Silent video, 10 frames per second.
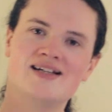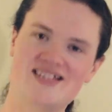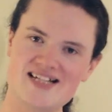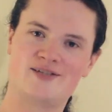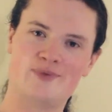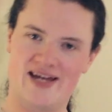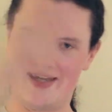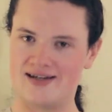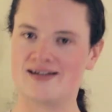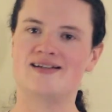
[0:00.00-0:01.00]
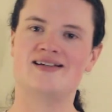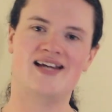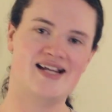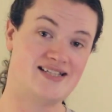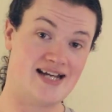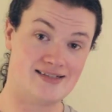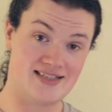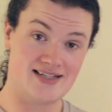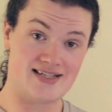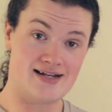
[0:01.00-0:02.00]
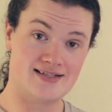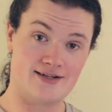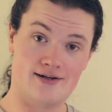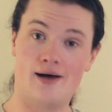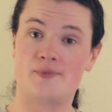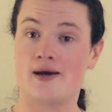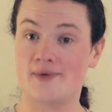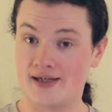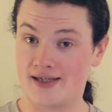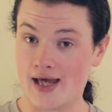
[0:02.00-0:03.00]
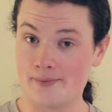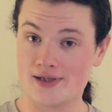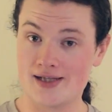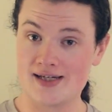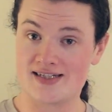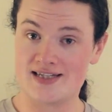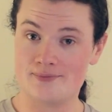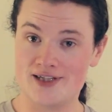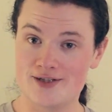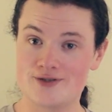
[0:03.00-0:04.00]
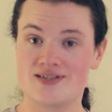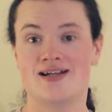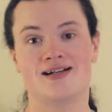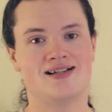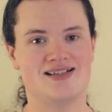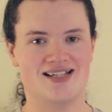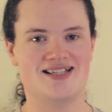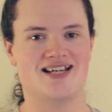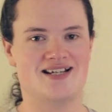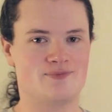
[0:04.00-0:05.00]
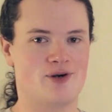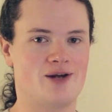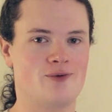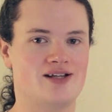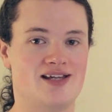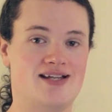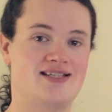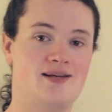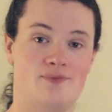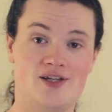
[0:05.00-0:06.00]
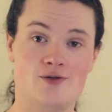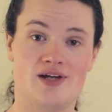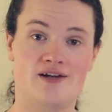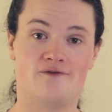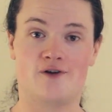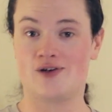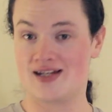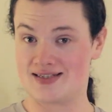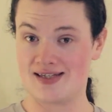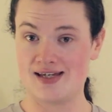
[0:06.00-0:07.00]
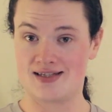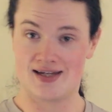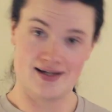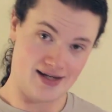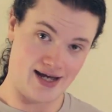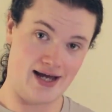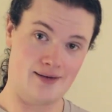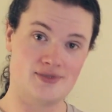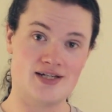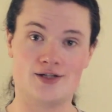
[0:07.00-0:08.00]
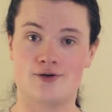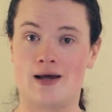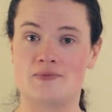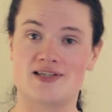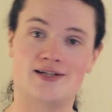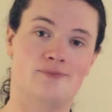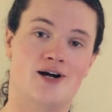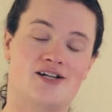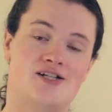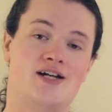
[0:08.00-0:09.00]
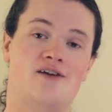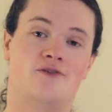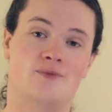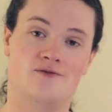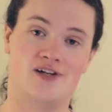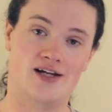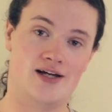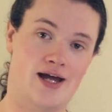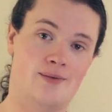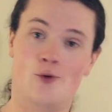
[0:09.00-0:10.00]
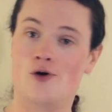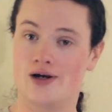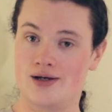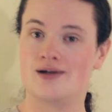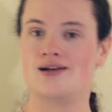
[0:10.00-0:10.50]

This week, Intel details their upcoming Kaby Lake CPUs, Intel's Broadwell-E CPU info gets leaked, AMD grabs a little market share from Nvidia, and more.